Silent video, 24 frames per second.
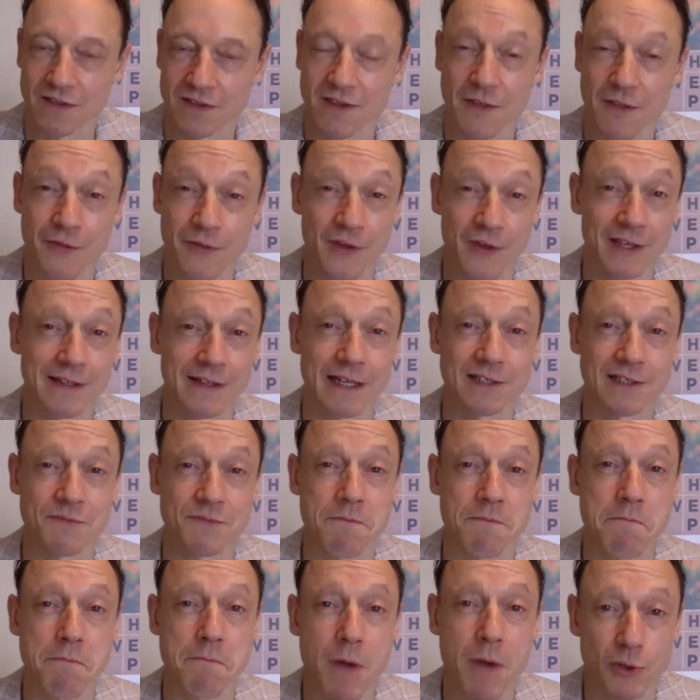the thing that's
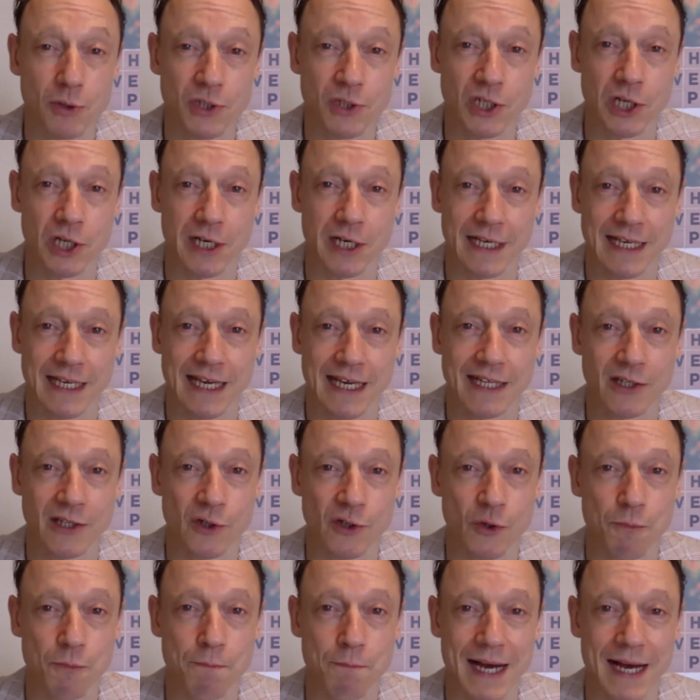most going to get
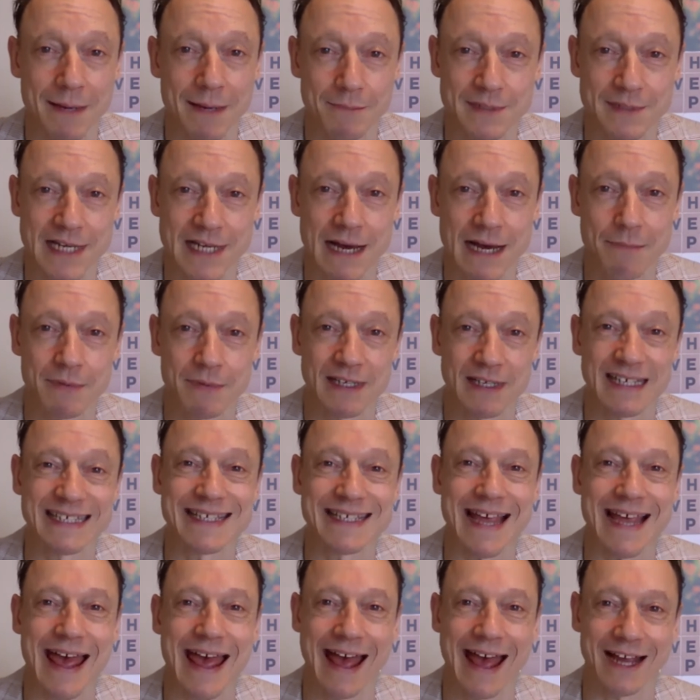you pumped up
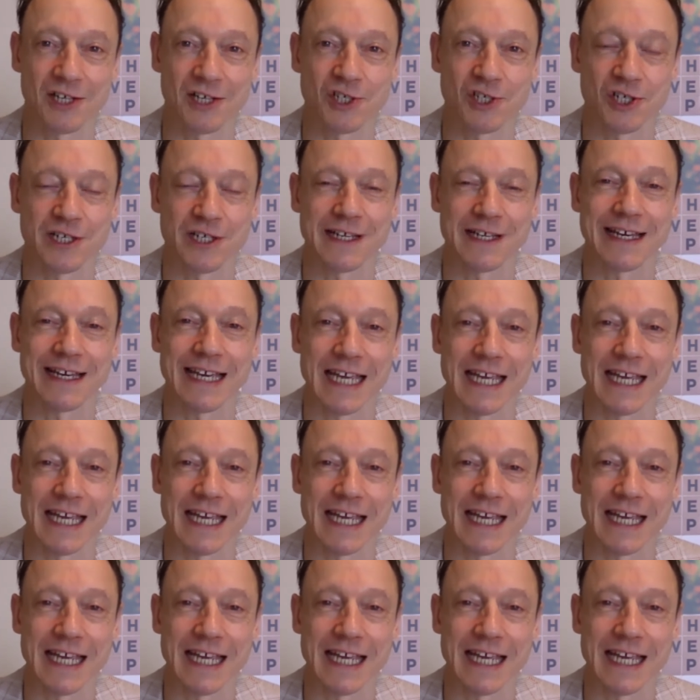is action,